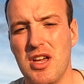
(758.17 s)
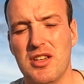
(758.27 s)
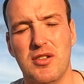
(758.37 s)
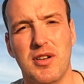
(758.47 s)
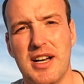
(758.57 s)

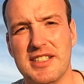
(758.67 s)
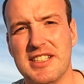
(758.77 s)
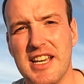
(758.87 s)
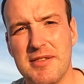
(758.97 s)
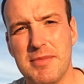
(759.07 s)
You know, as I
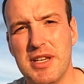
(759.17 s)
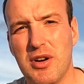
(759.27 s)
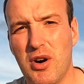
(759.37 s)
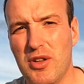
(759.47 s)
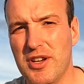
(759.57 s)
said, me and
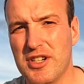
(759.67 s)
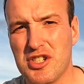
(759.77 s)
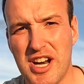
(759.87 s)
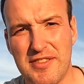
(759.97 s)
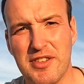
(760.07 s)
Holly are
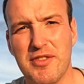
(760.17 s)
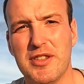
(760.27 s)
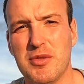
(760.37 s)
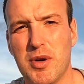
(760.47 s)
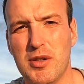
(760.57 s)
travelling
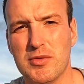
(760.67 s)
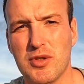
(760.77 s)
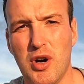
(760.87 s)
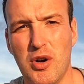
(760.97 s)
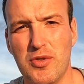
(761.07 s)
around the world
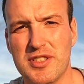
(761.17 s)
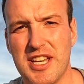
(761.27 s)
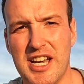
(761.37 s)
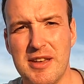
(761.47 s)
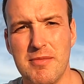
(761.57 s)
all the
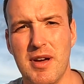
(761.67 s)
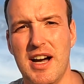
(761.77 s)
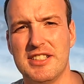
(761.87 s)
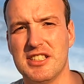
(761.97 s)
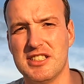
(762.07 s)
time.
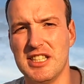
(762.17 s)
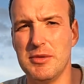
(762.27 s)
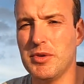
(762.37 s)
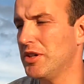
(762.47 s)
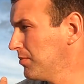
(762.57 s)
As you can see,
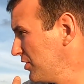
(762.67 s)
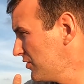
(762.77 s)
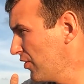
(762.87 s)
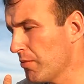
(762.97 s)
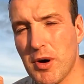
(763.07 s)
we're in the
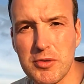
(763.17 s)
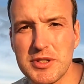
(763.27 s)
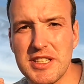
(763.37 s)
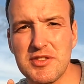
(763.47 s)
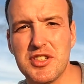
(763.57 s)
beautiful
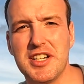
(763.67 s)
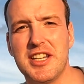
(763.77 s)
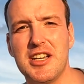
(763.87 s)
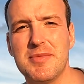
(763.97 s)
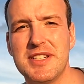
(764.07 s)
Maldives right
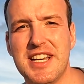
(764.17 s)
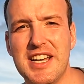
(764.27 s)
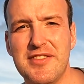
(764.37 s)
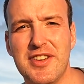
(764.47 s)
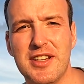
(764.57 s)
now. I've been
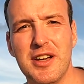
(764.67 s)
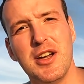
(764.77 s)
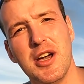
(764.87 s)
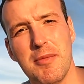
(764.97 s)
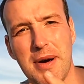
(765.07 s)

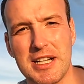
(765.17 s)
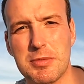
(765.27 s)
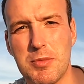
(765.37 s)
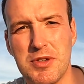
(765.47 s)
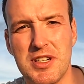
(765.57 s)
diving, back to
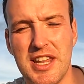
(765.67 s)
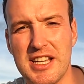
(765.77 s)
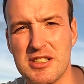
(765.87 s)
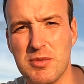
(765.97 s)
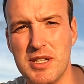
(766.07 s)
Bermuda
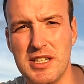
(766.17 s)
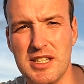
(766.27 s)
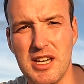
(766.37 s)
next week.